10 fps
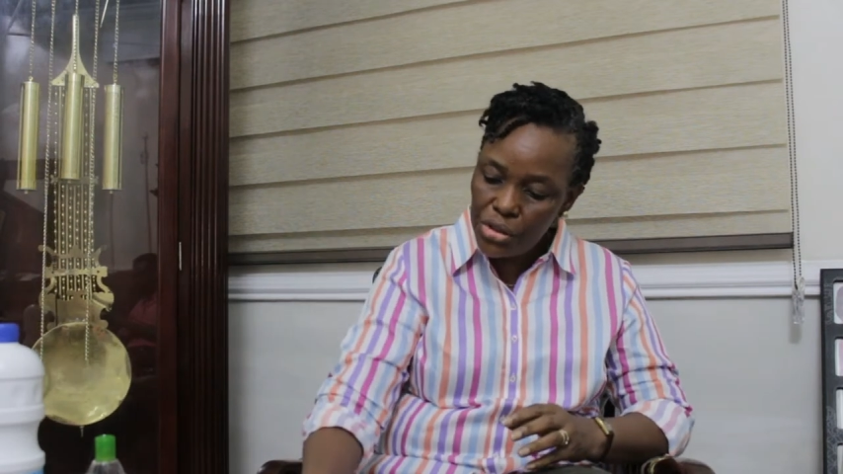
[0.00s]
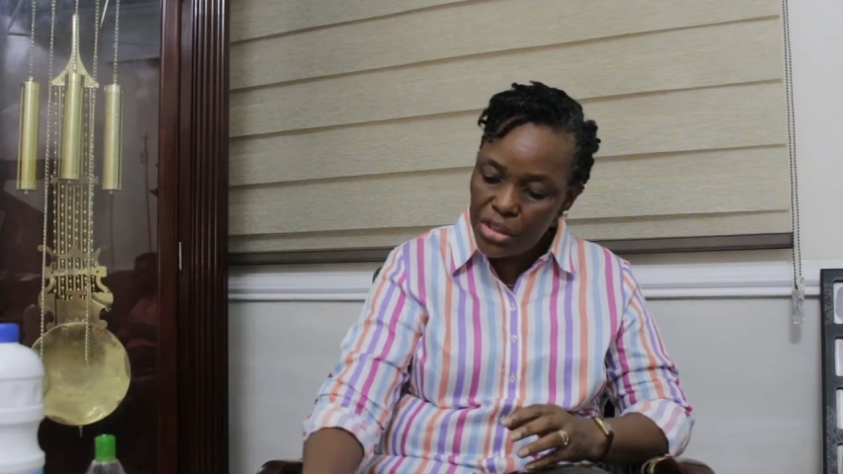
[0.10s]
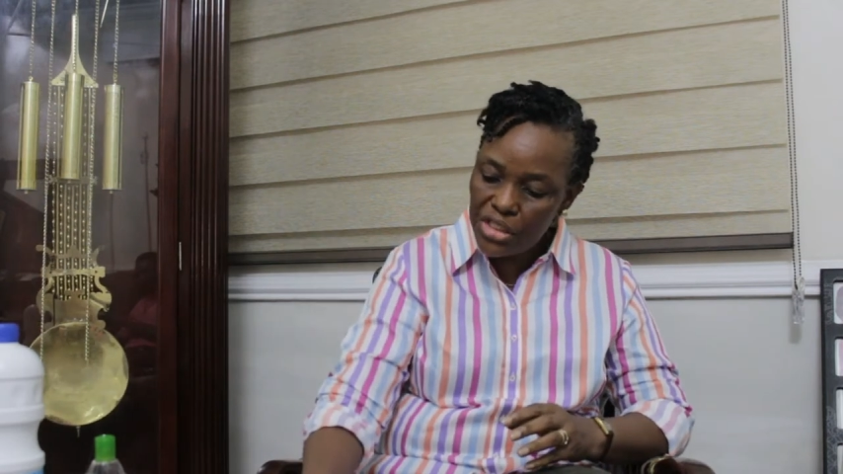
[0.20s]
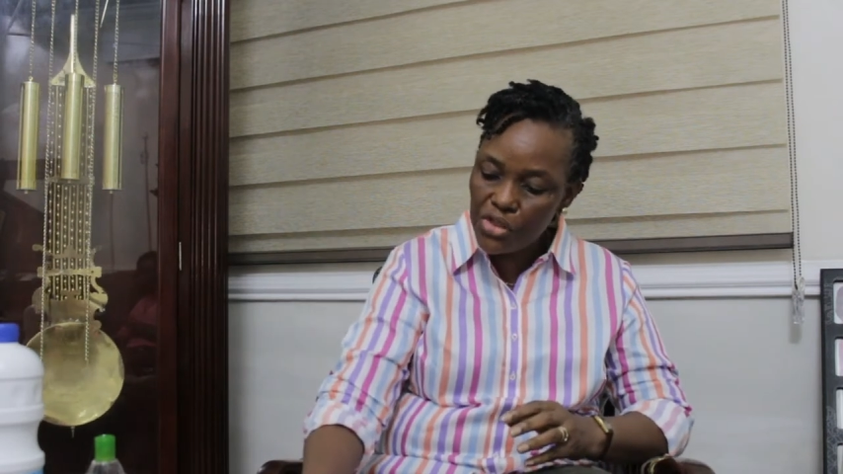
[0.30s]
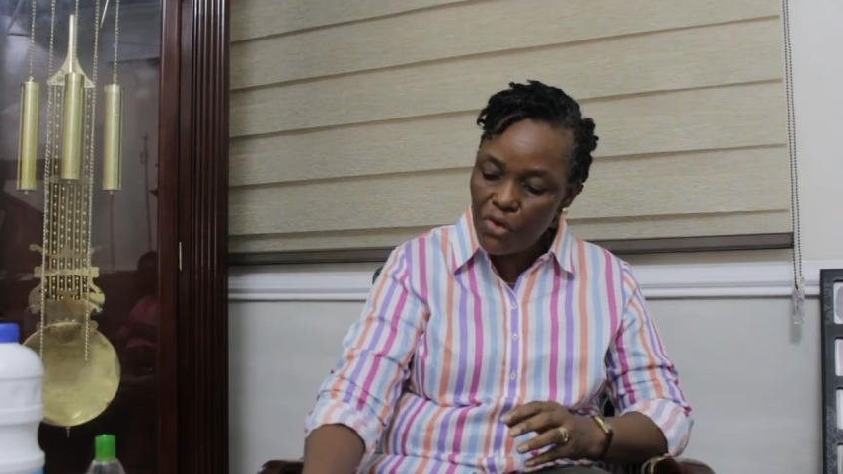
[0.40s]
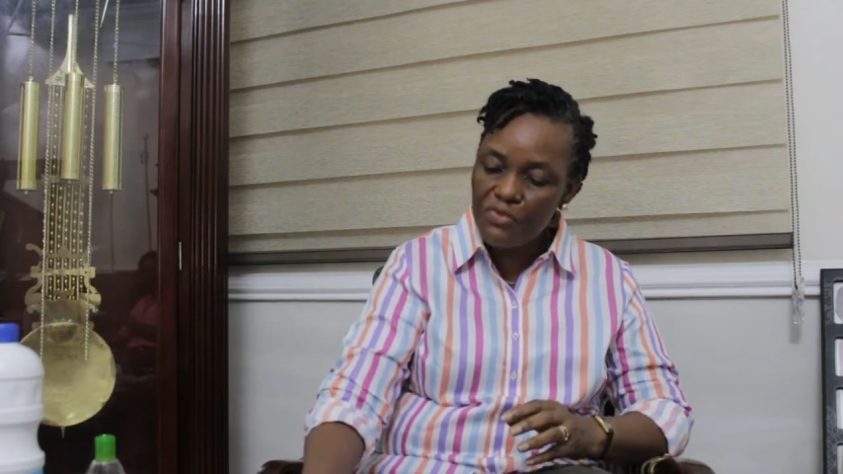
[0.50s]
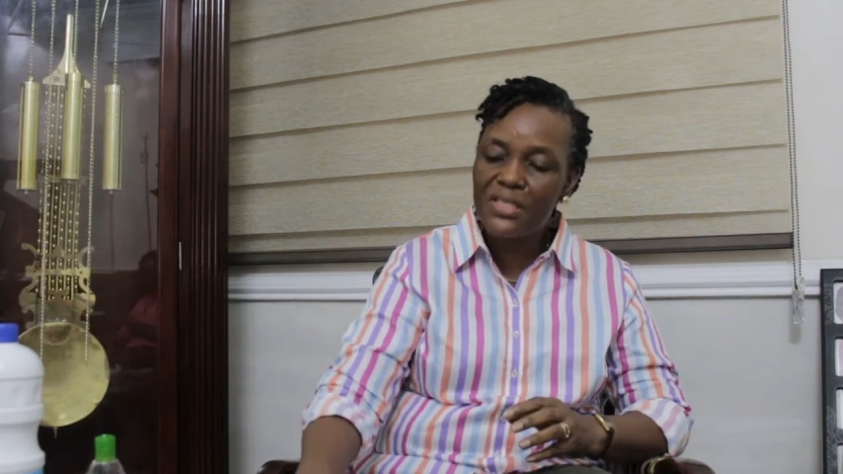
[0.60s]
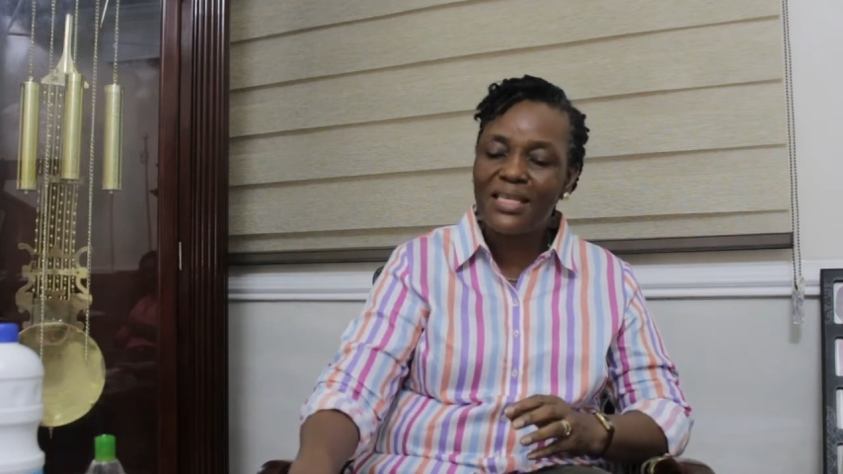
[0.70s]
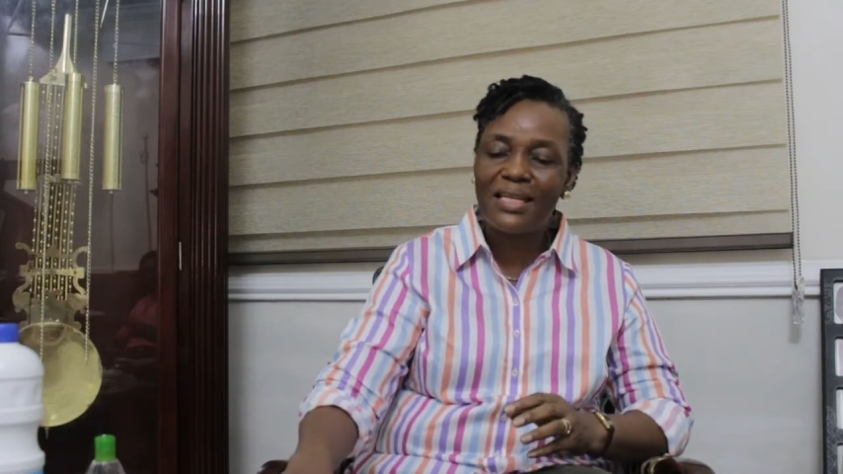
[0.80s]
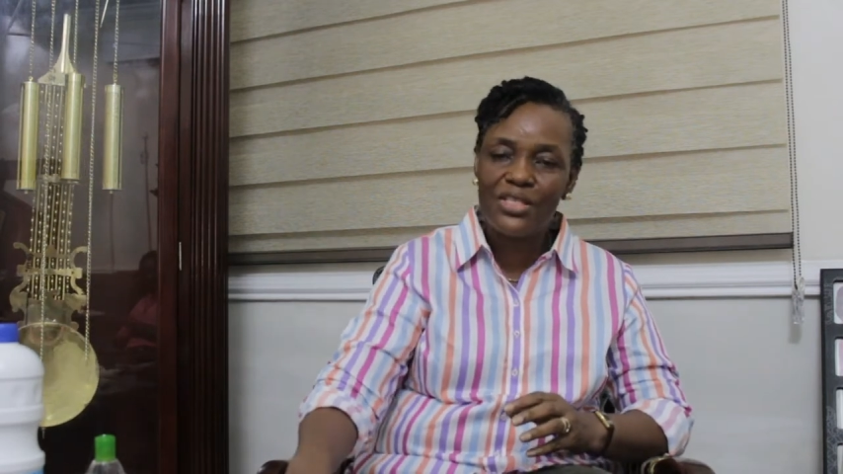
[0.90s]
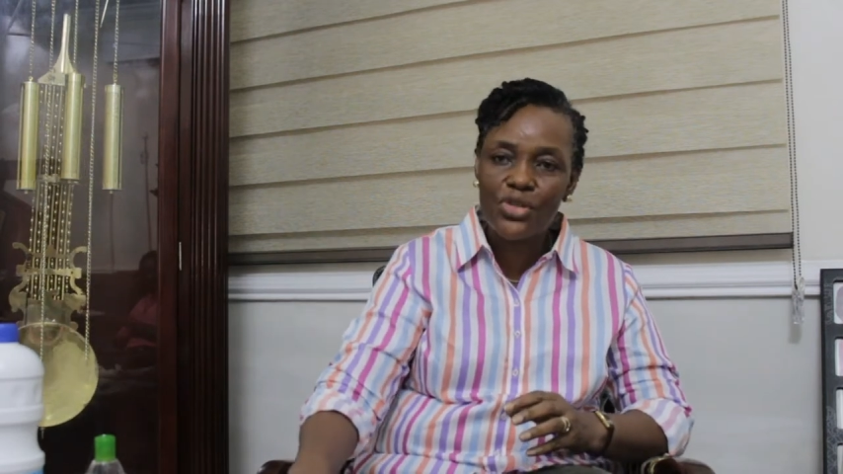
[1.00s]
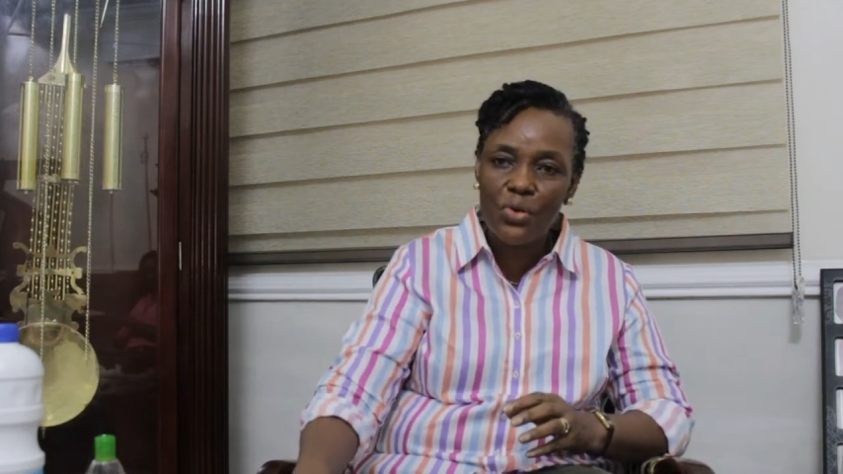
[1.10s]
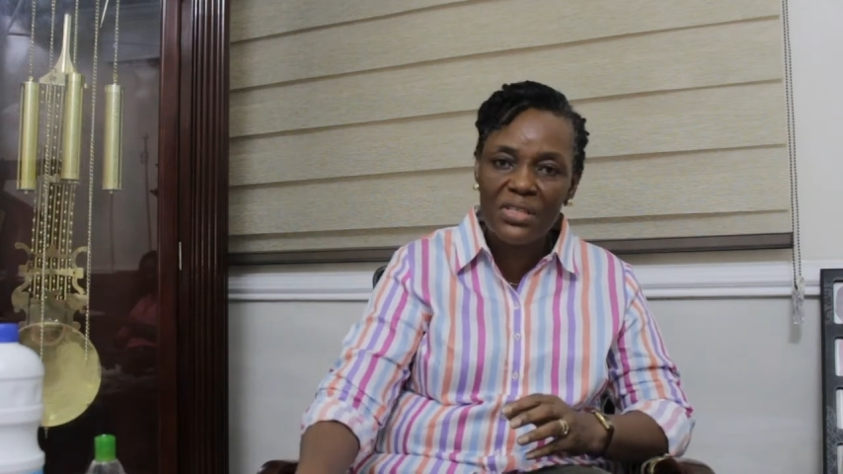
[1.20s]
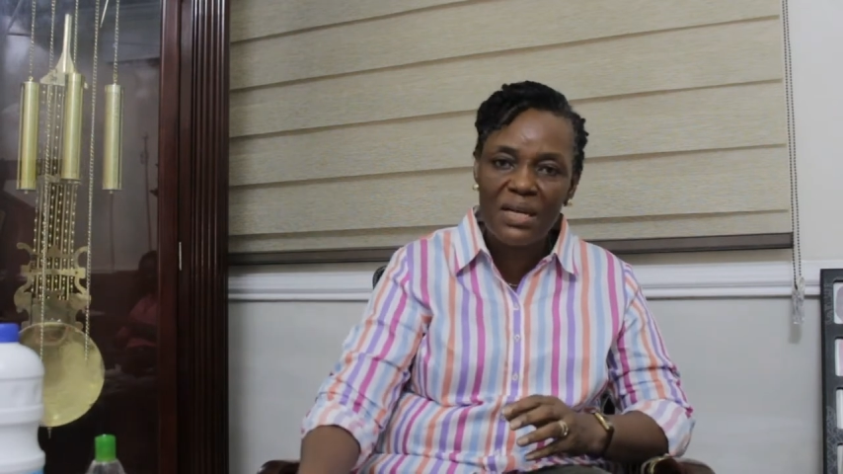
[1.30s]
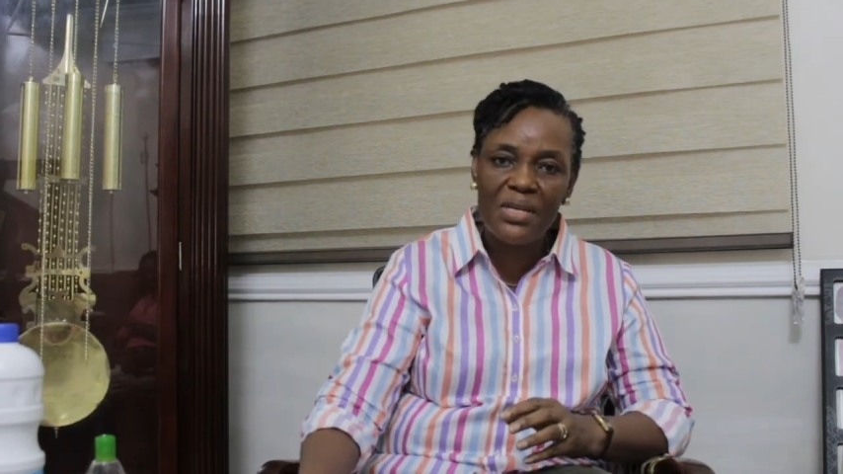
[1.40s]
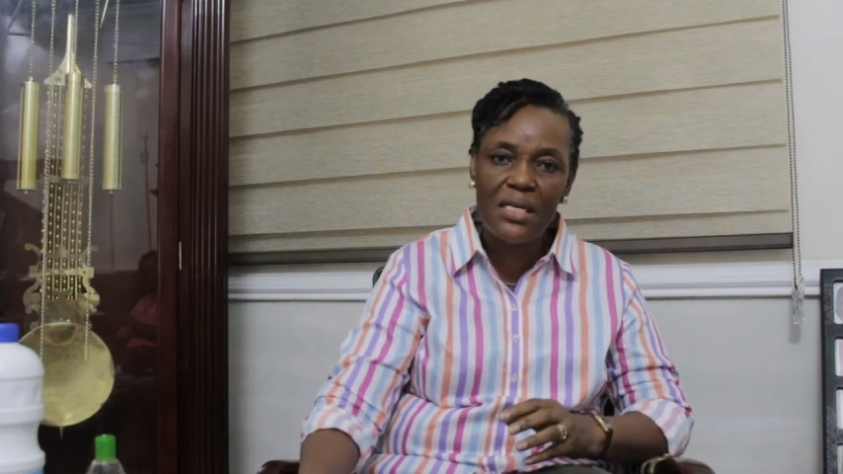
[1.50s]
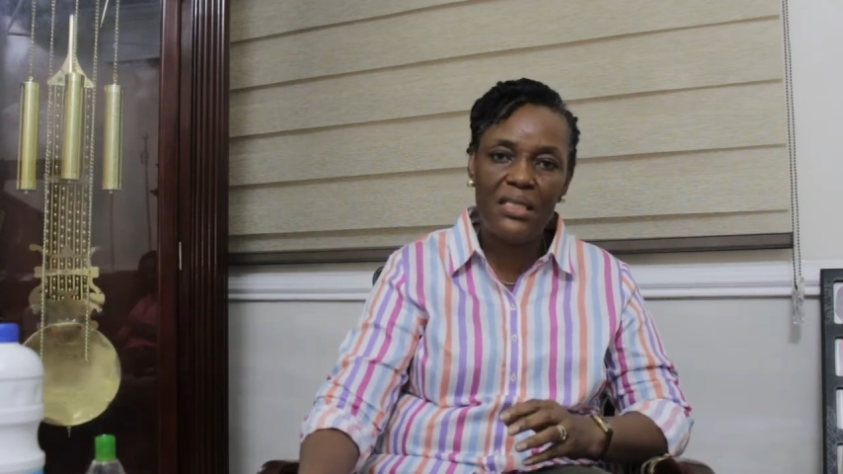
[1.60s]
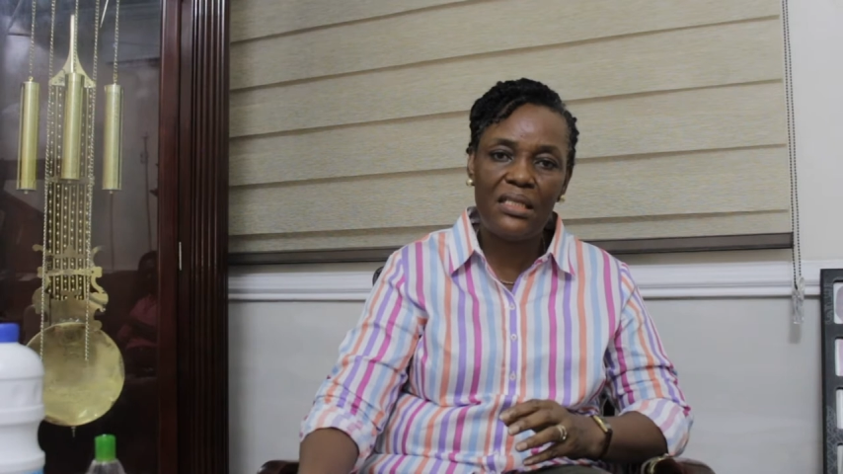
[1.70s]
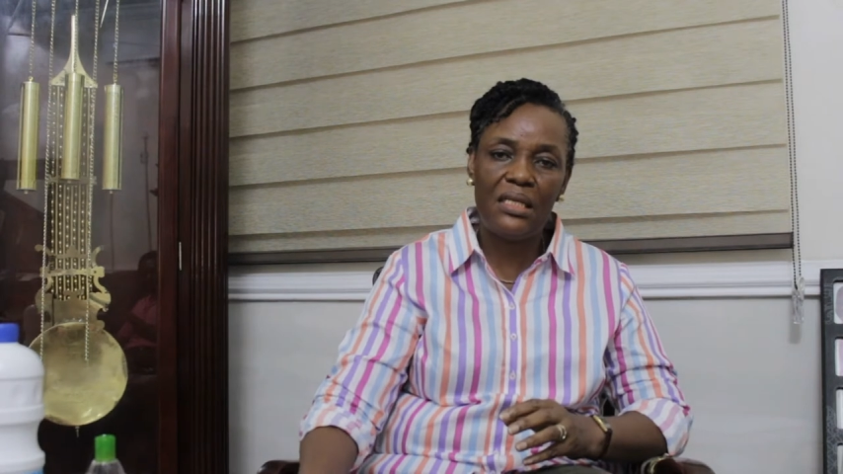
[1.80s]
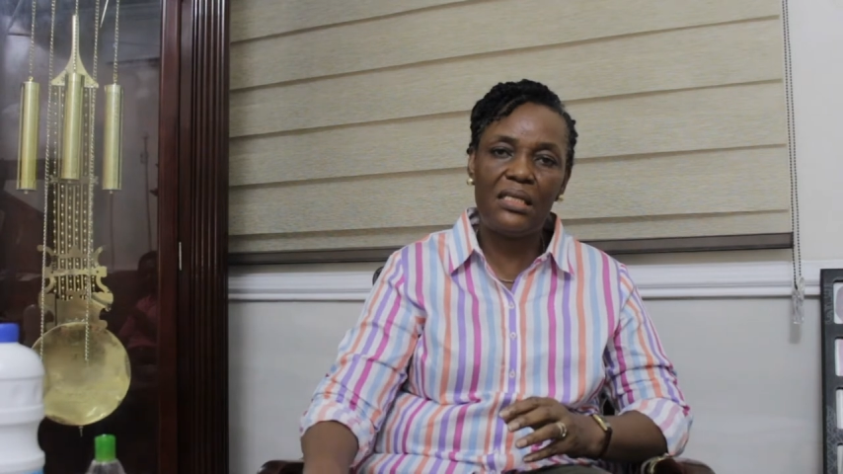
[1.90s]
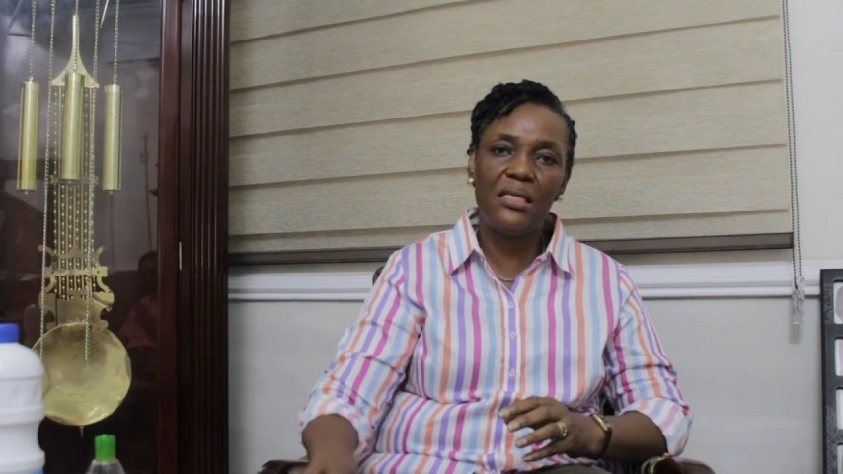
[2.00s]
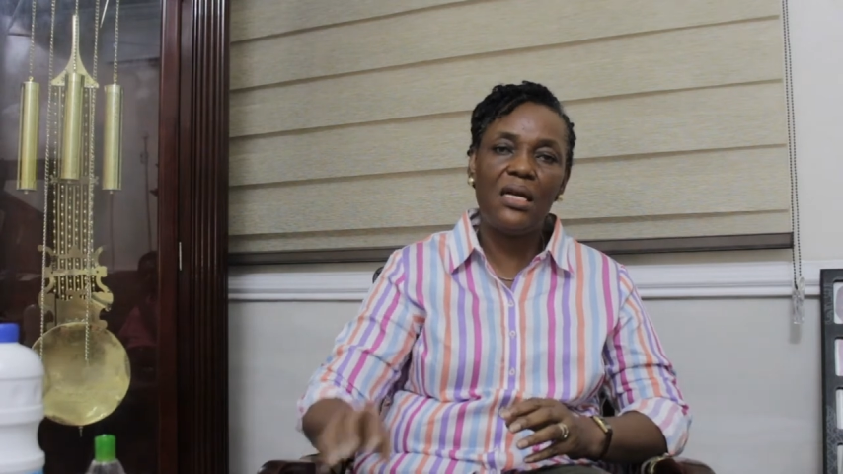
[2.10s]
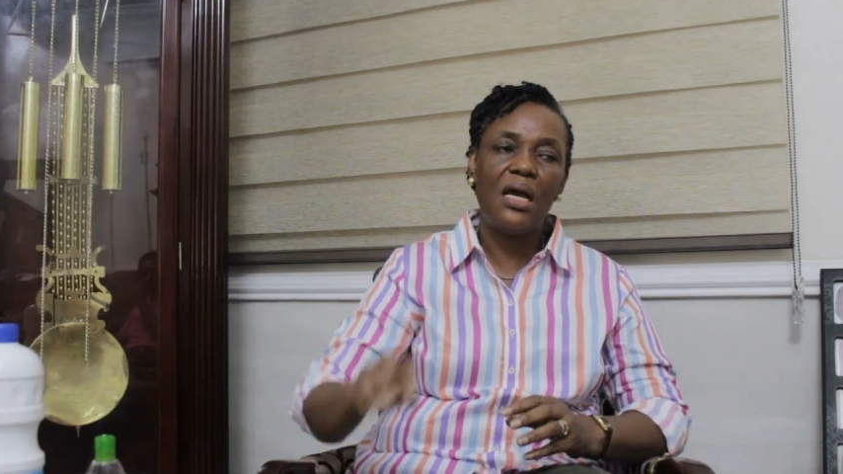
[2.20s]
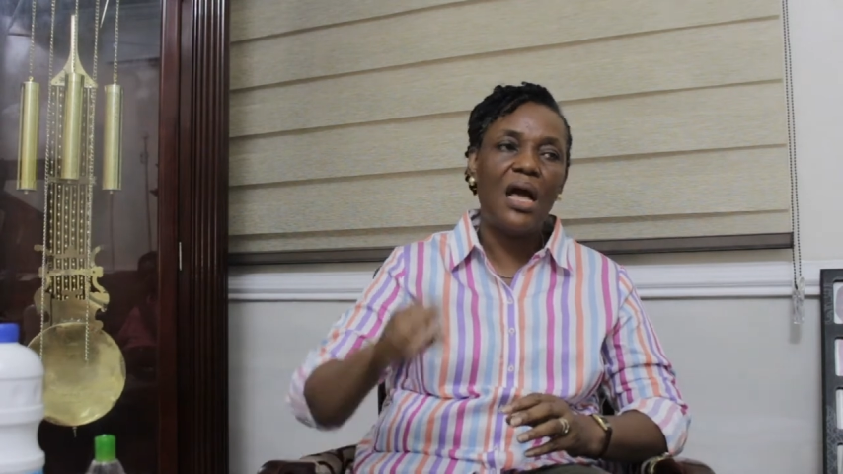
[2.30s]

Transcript: the surface that is contaminated